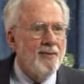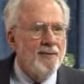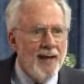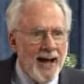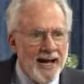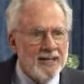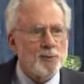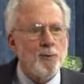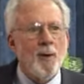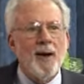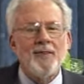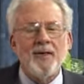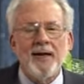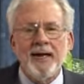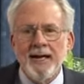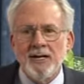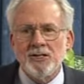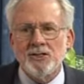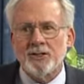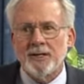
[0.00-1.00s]
That's why the
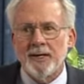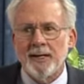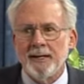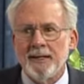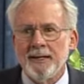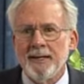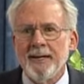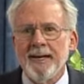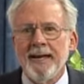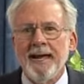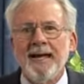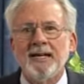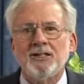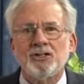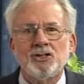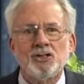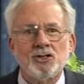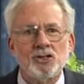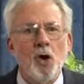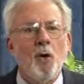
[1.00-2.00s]
hijrah is
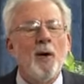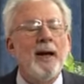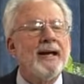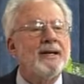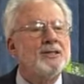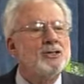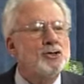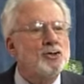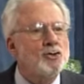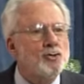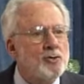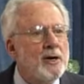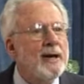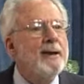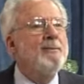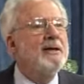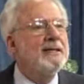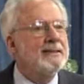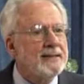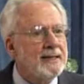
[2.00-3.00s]
so
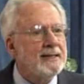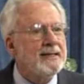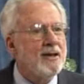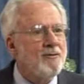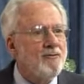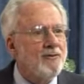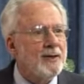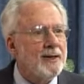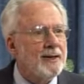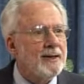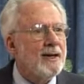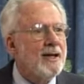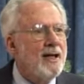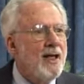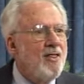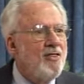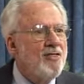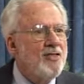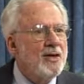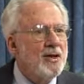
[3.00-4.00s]
extremely significant,
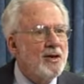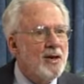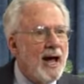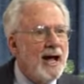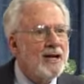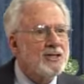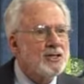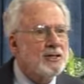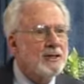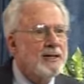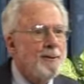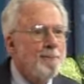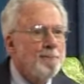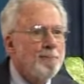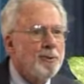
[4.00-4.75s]
theologically,